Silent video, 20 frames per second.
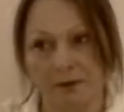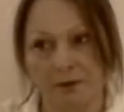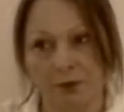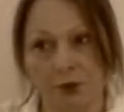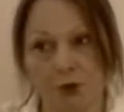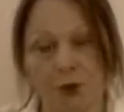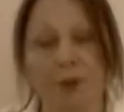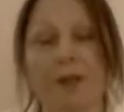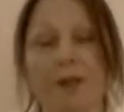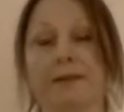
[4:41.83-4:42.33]

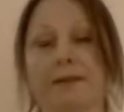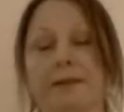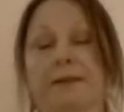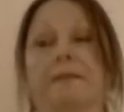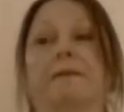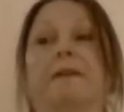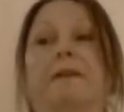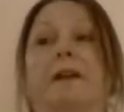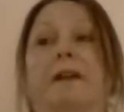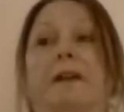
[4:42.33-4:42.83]
trust
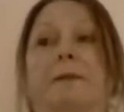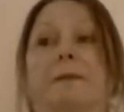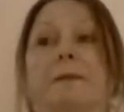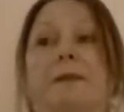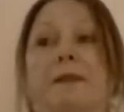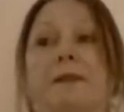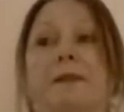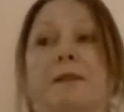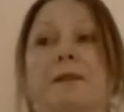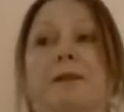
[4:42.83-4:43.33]

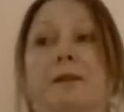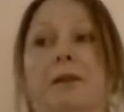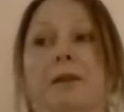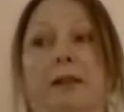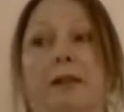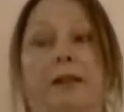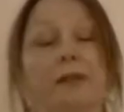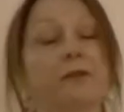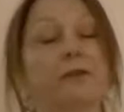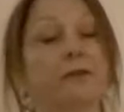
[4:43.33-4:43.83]
develops, you
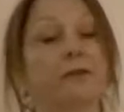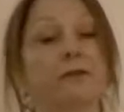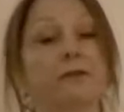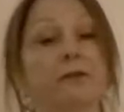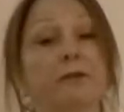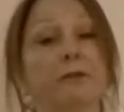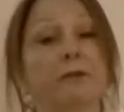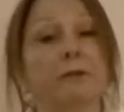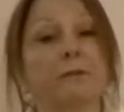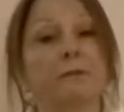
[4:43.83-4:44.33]
can
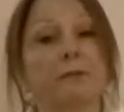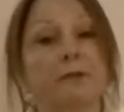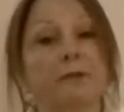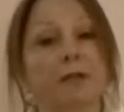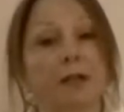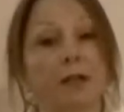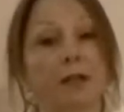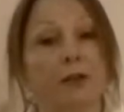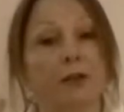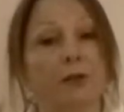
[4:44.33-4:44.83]

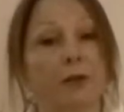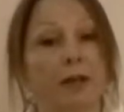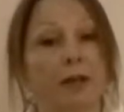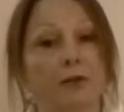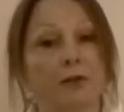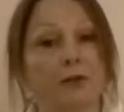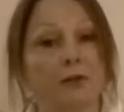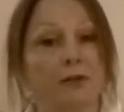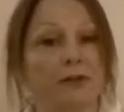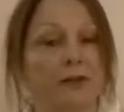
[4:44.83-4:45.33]
take your
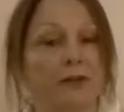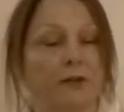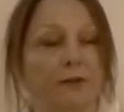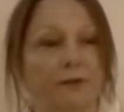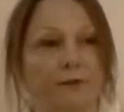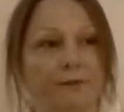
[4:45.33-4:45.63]
astral self